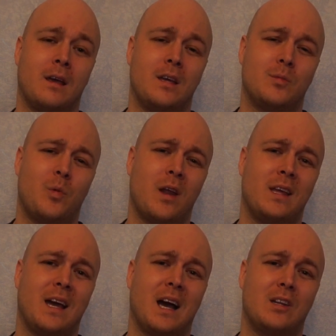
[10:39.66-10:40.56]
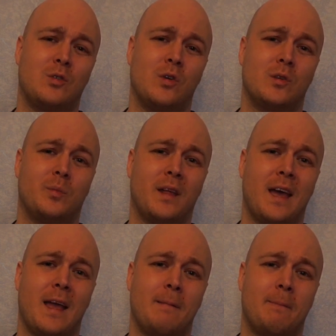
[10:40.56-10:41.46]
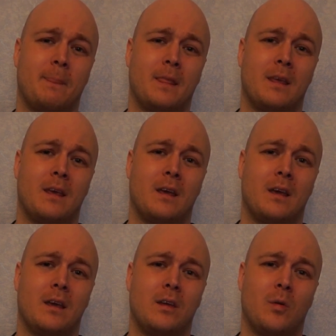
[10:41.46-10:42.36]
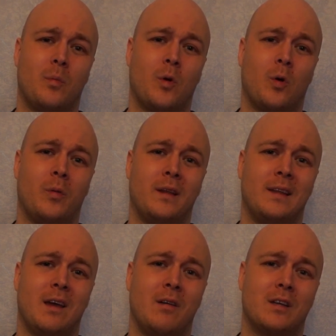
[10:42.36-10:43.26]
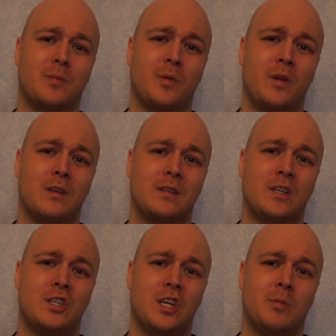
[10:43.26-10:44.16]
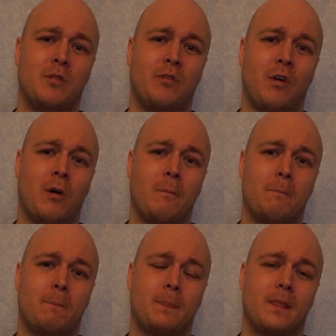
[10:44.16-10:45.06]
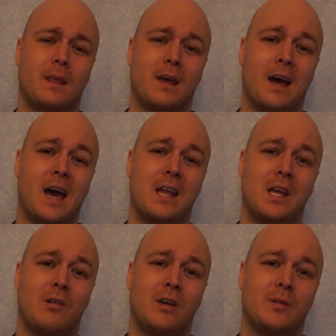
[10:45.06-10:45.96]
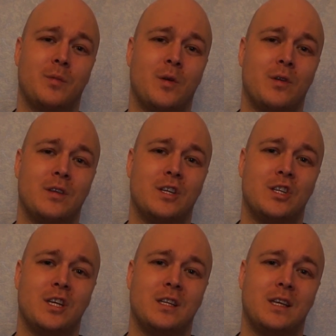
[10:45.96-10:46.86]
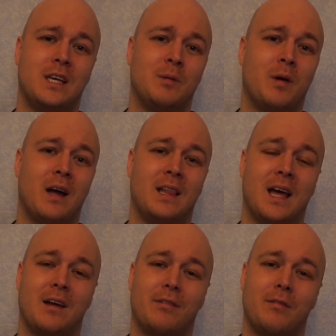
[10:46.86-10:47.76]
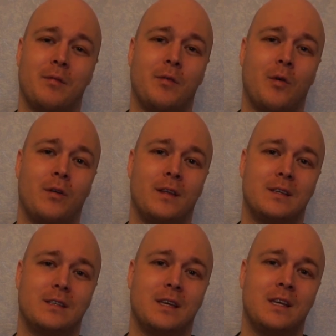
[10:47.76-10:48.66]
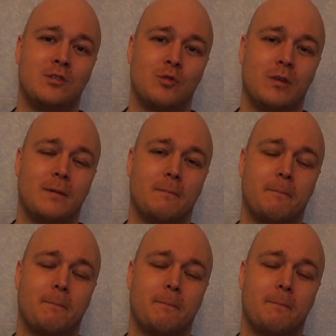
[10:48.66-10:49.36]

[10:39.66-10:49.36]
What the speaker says: It's pretty hard to explain. You probably never experienced this shit before. I never experienced this shit in my life before this injury.